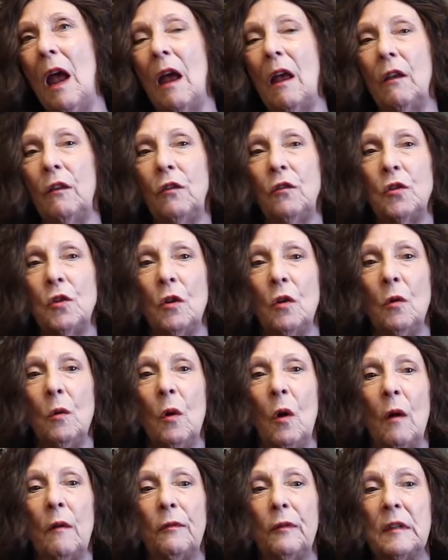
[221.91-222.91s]
as
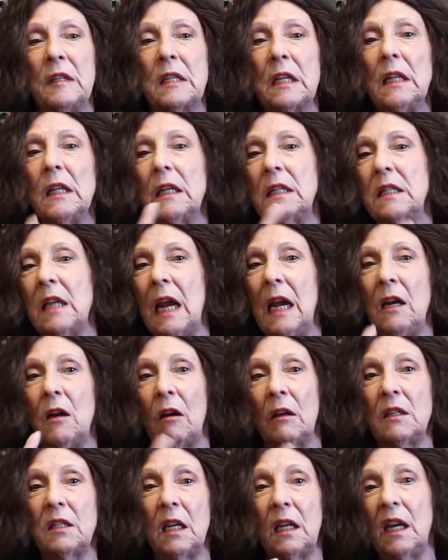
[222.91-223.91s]
to facilitate
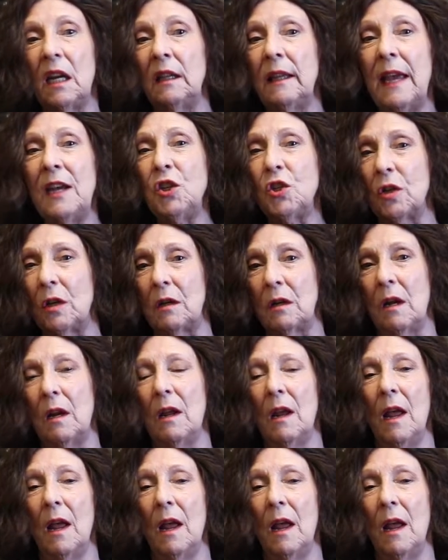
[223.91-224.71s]
articulation.